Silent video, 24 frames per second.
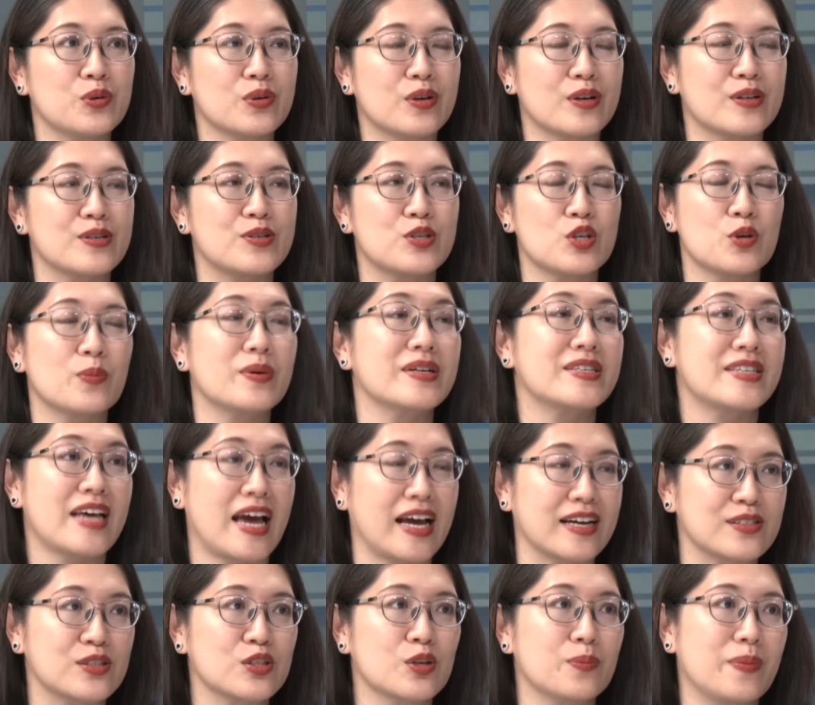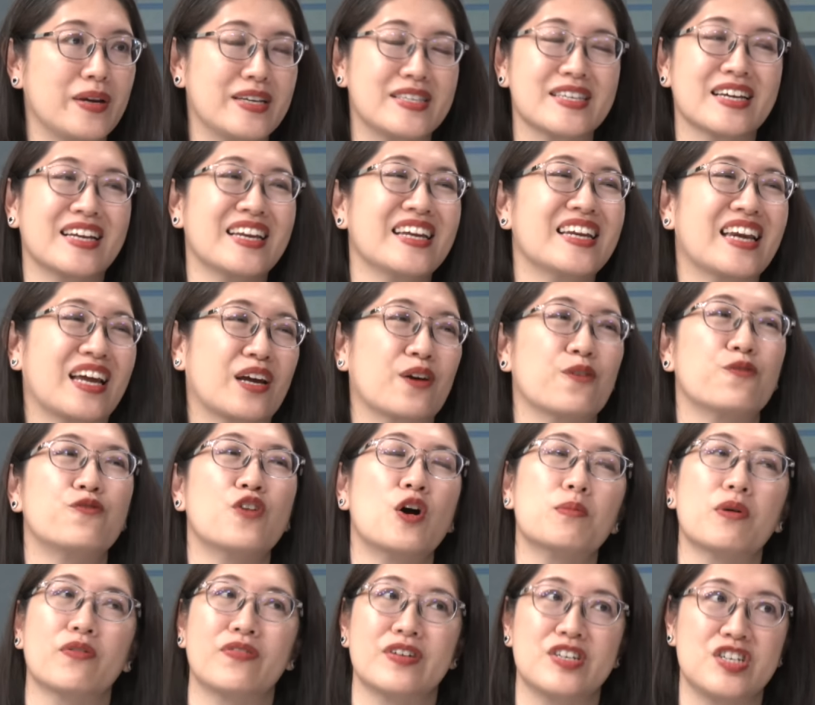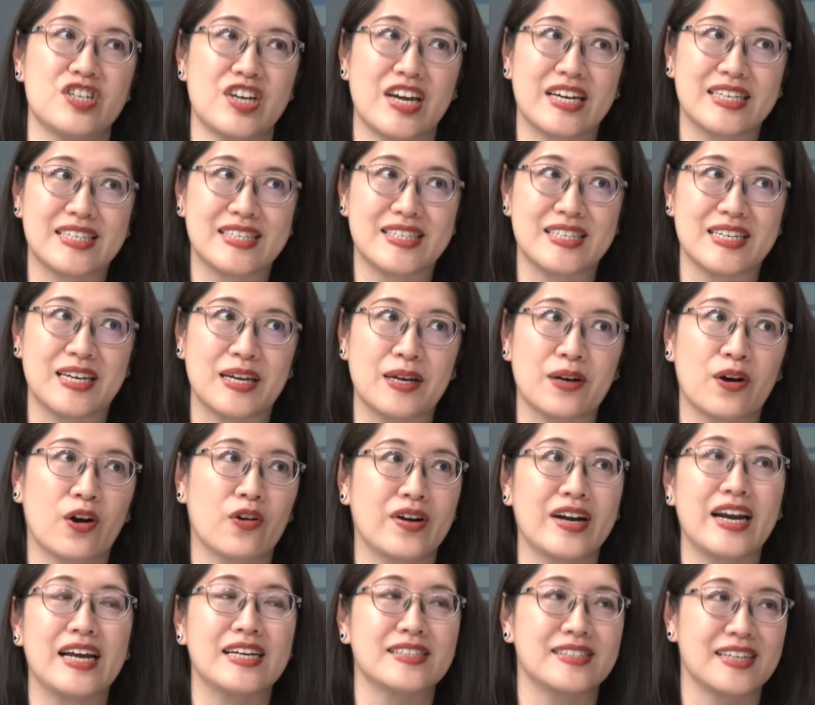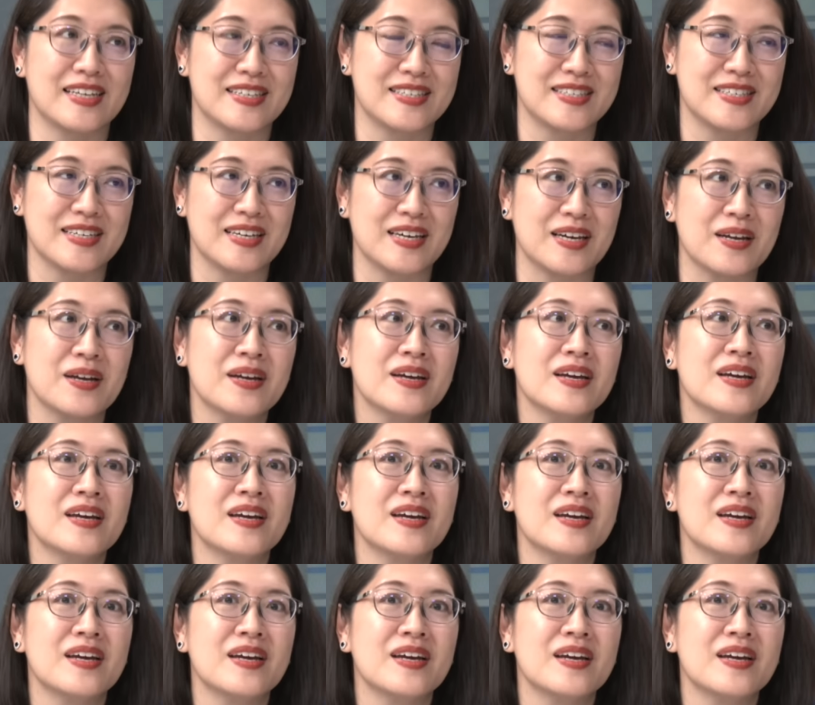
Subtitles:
consumer tax. So basically like a form of a GST or an SST.